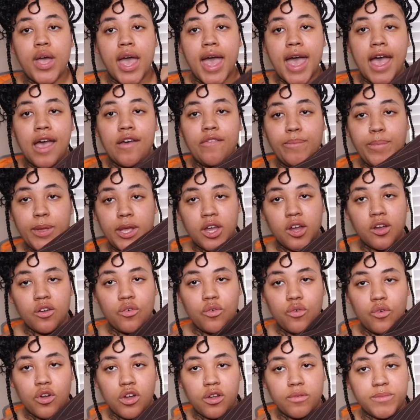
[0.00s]
have
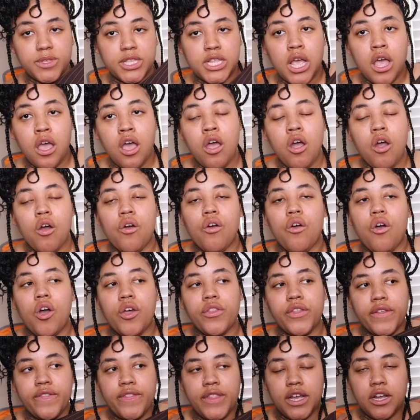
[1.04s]
bigger arms or
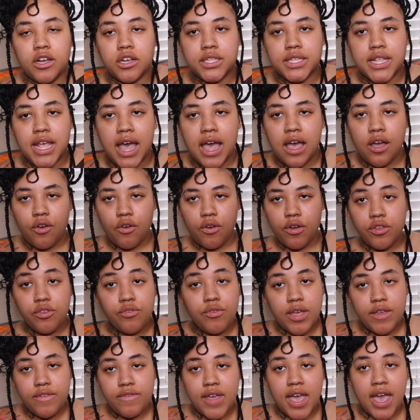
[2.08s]
on the thicker side, or
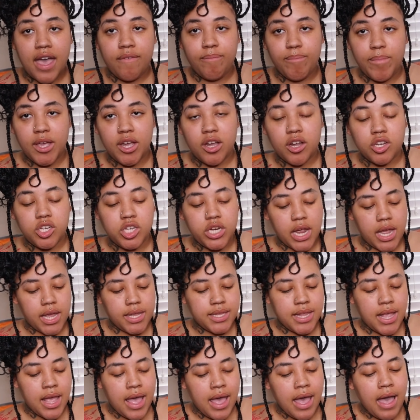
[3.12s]
you even have bigger
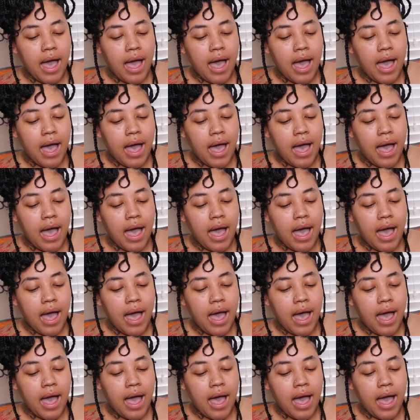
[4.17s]
chest,